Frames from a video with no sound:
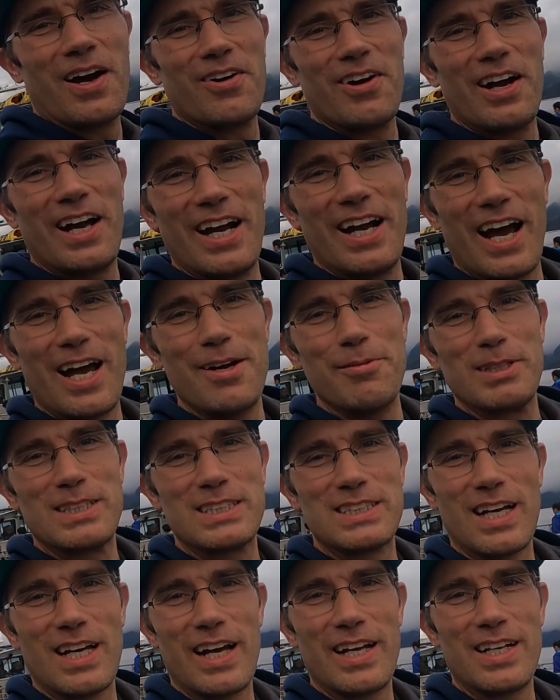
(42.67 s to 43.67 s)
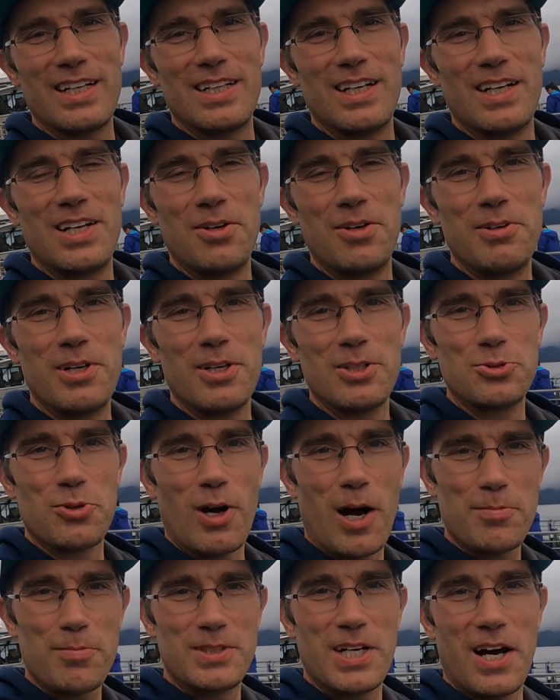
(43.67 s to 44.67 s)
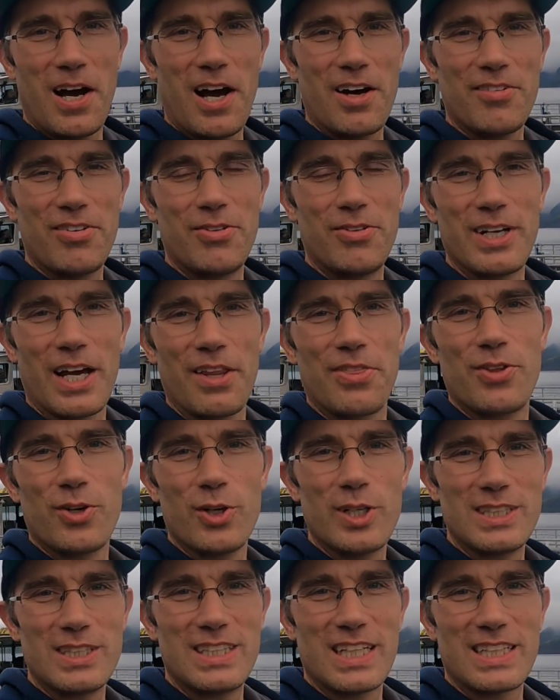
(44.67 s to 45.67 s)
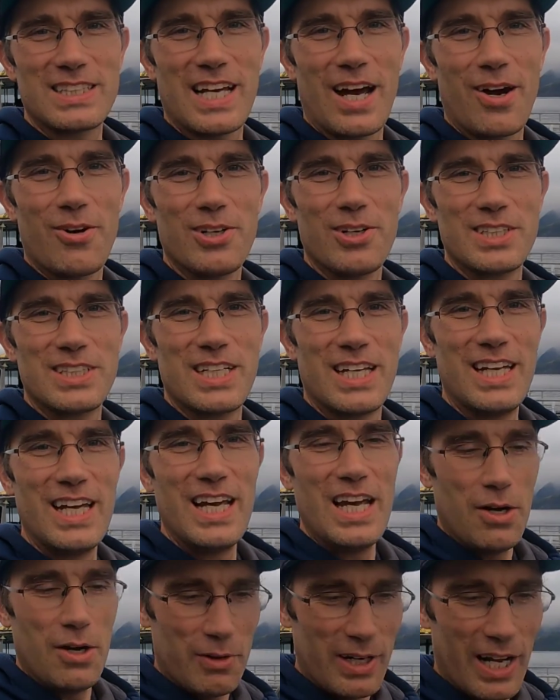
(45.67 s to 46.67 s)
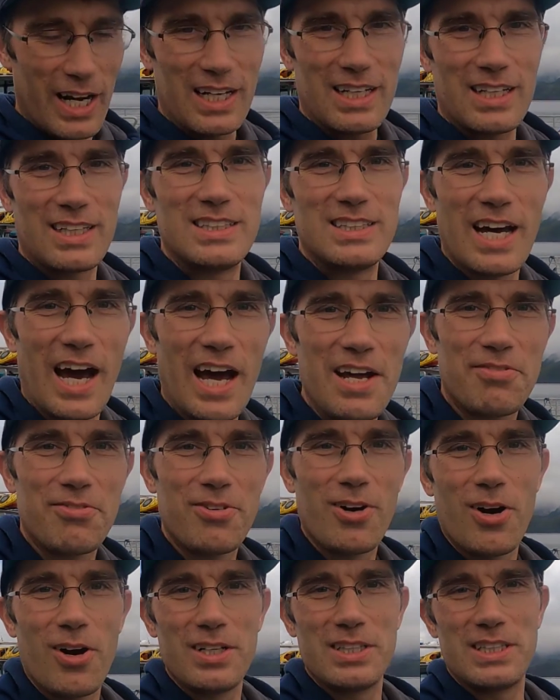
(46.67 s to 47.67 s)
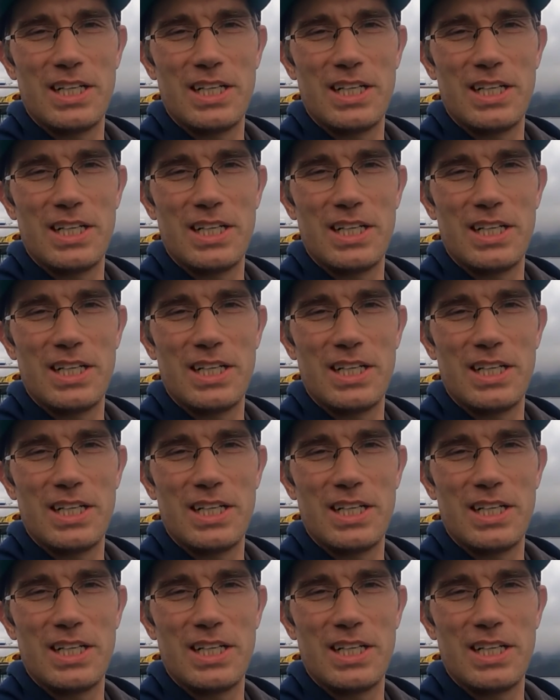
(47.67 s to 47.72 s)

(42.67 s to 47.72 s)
All right, I'm excited. We are dropped off. We got 36 hours. We gotta dive for our